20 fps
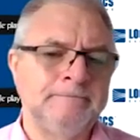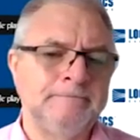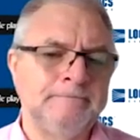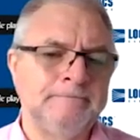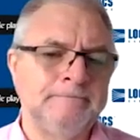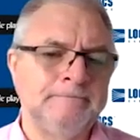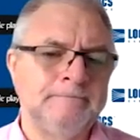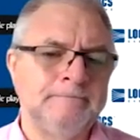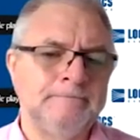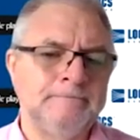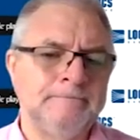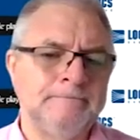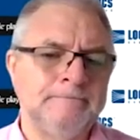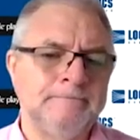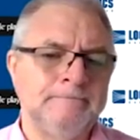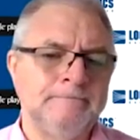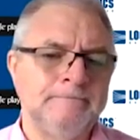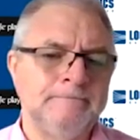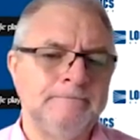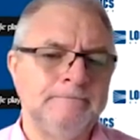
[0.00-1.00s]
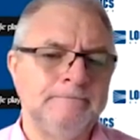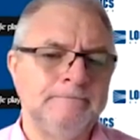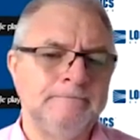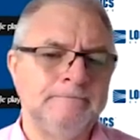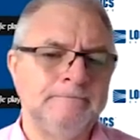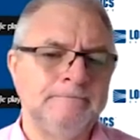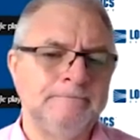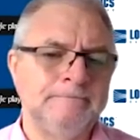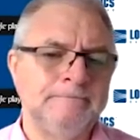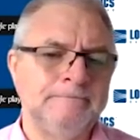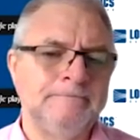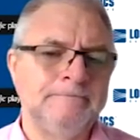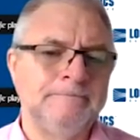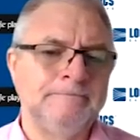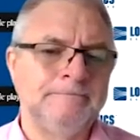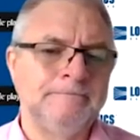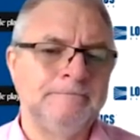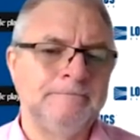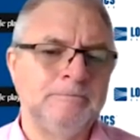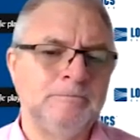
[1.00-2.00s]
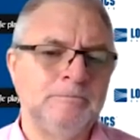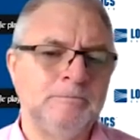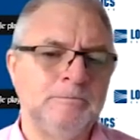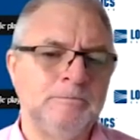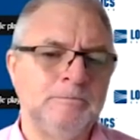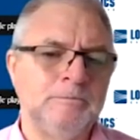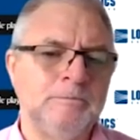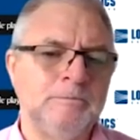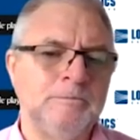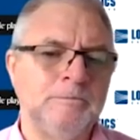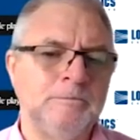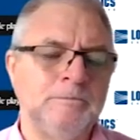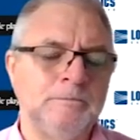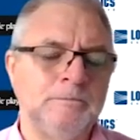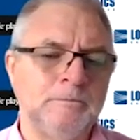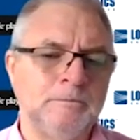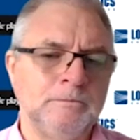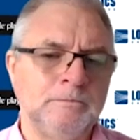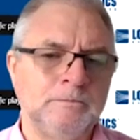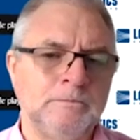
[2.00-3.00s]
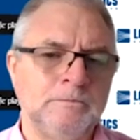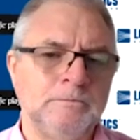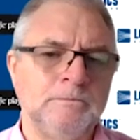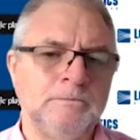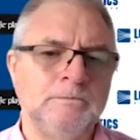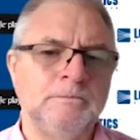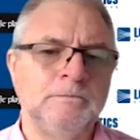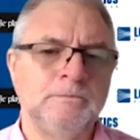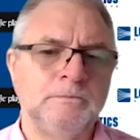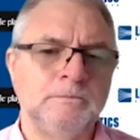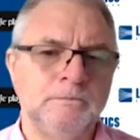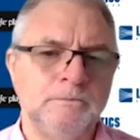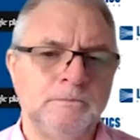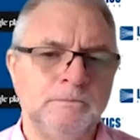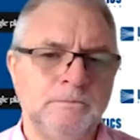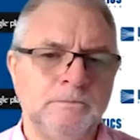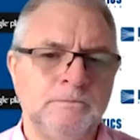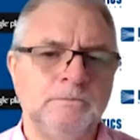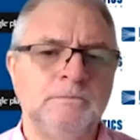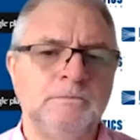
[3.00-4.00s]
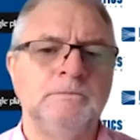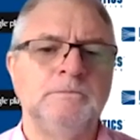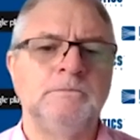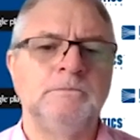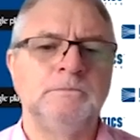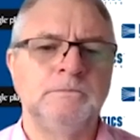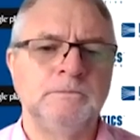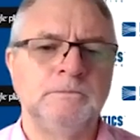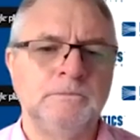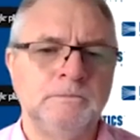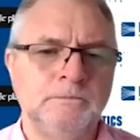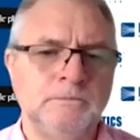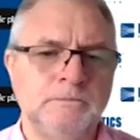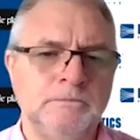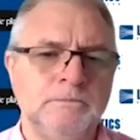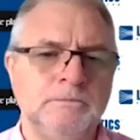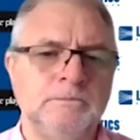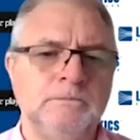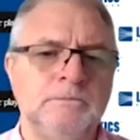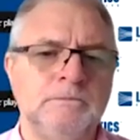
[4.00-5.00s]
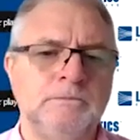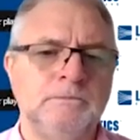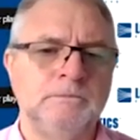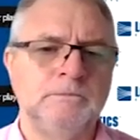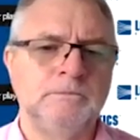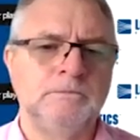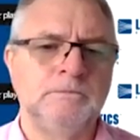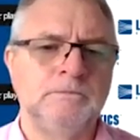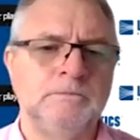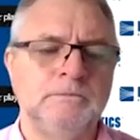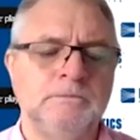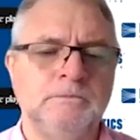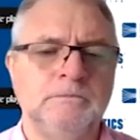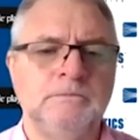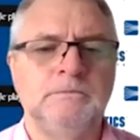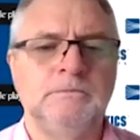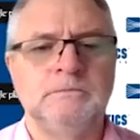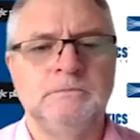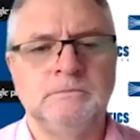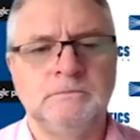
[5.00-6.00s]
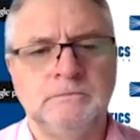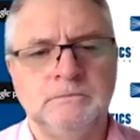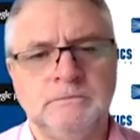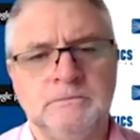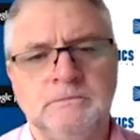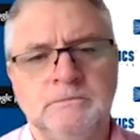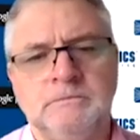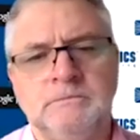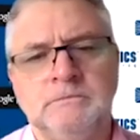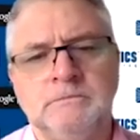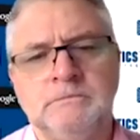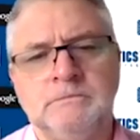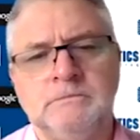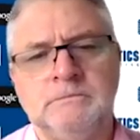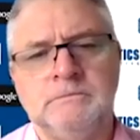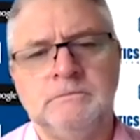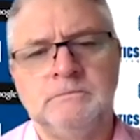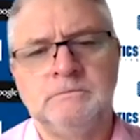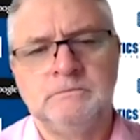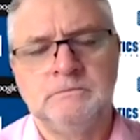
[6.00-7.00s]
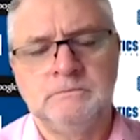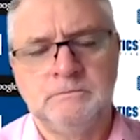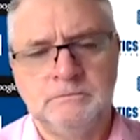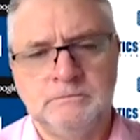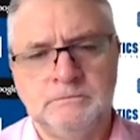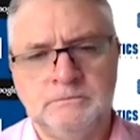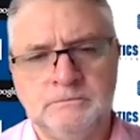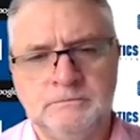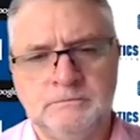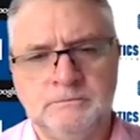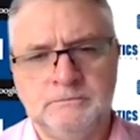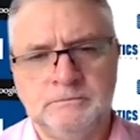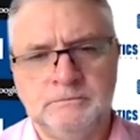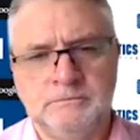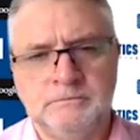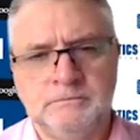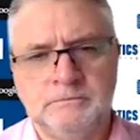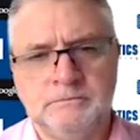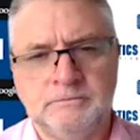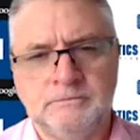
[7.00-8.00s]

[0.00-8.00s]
(silent)